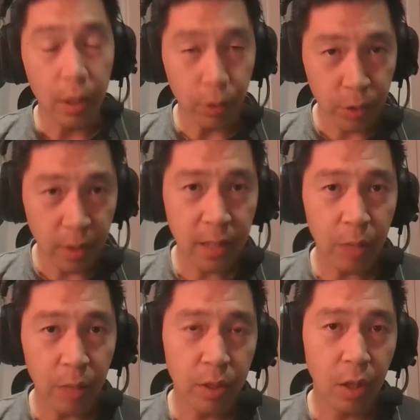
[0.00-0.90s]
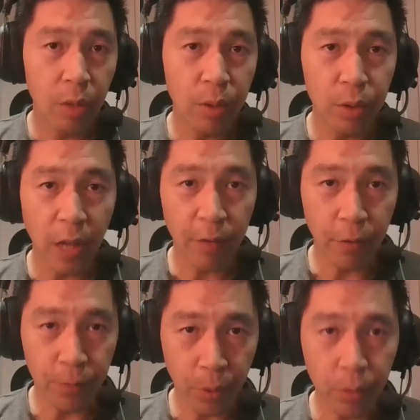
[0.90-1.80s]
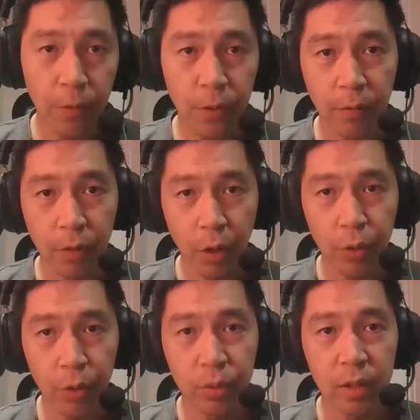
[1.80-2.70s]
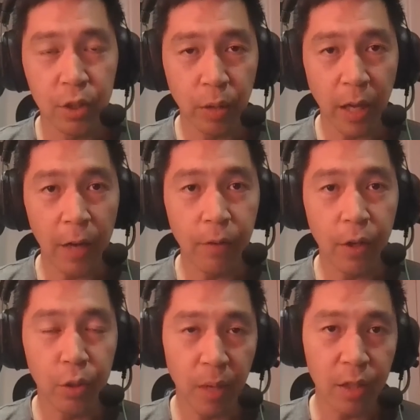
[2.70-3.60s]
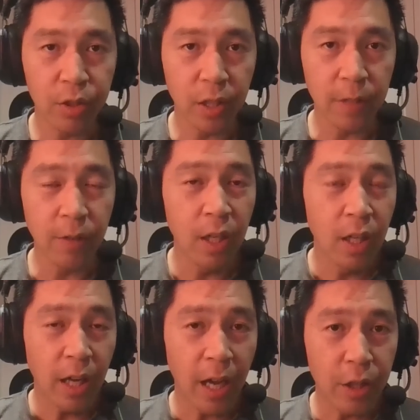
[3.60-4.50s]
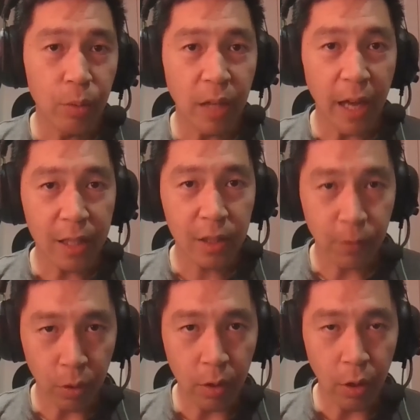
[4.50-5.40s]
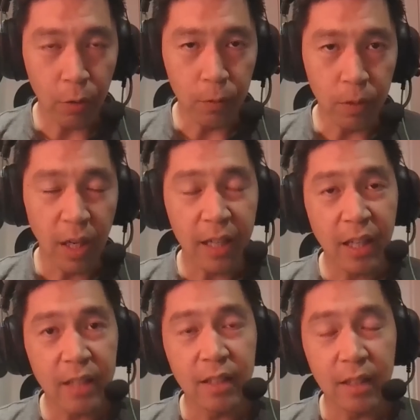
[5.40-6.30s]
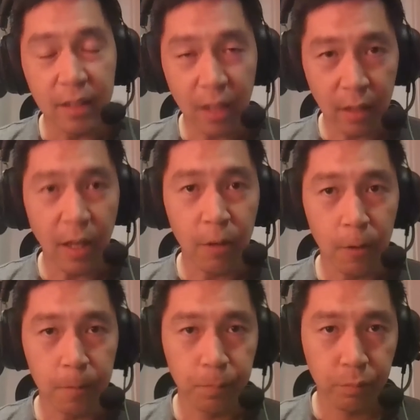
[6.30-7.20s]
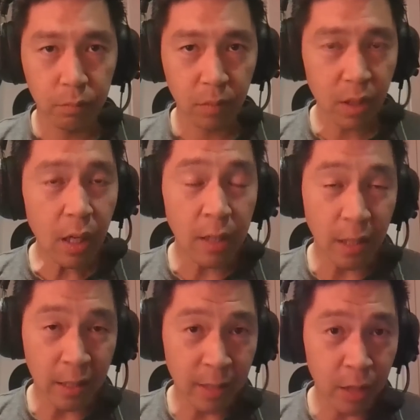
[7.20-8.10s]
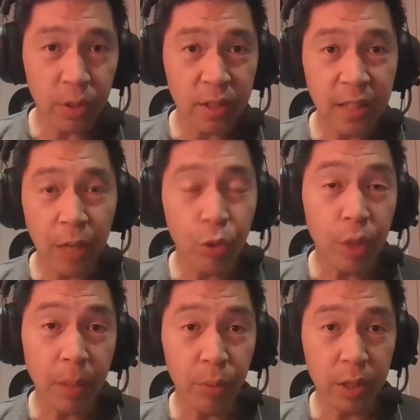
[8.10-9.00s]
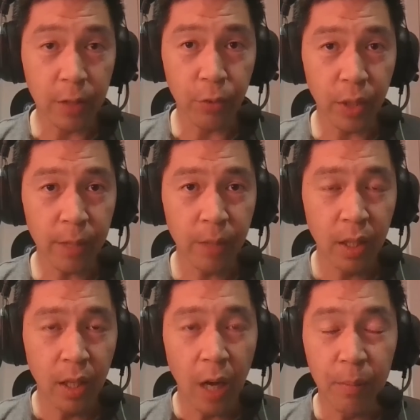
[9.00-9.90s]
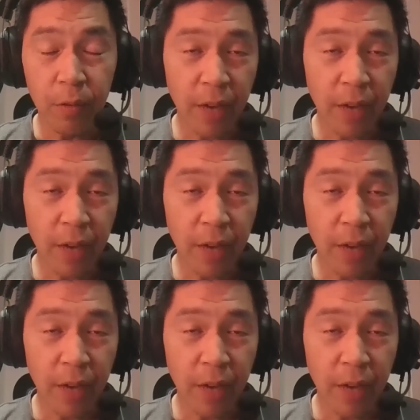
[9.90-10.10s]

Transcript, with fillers: uh, go to the discount window and you'd have a folder full of loans that you have on your balance sheet, and you would ask for a loan against this collateral. The collateral is not going to be risk free. Um,